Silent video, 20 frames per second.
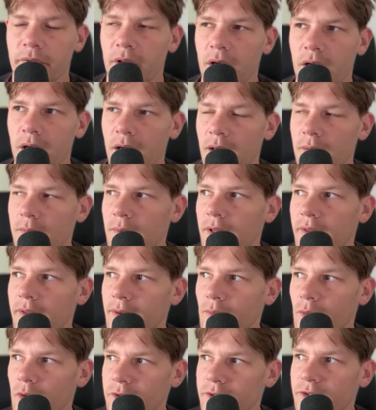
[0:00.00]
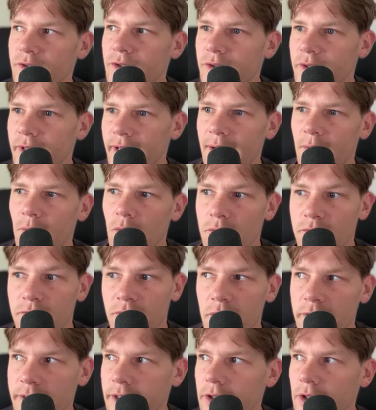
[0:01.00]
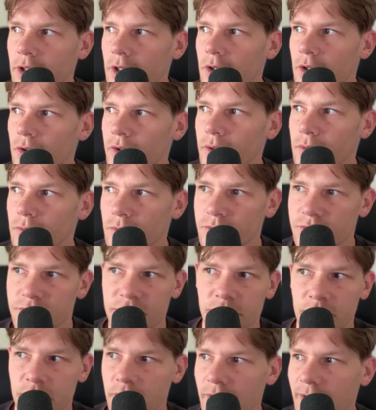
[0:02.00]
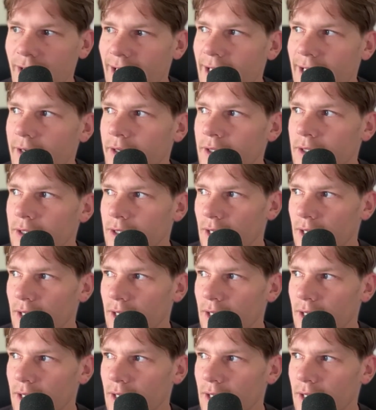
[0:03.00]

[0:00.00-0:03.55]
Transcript: And then once you do that, we'll fully unload. We'll see where you're at.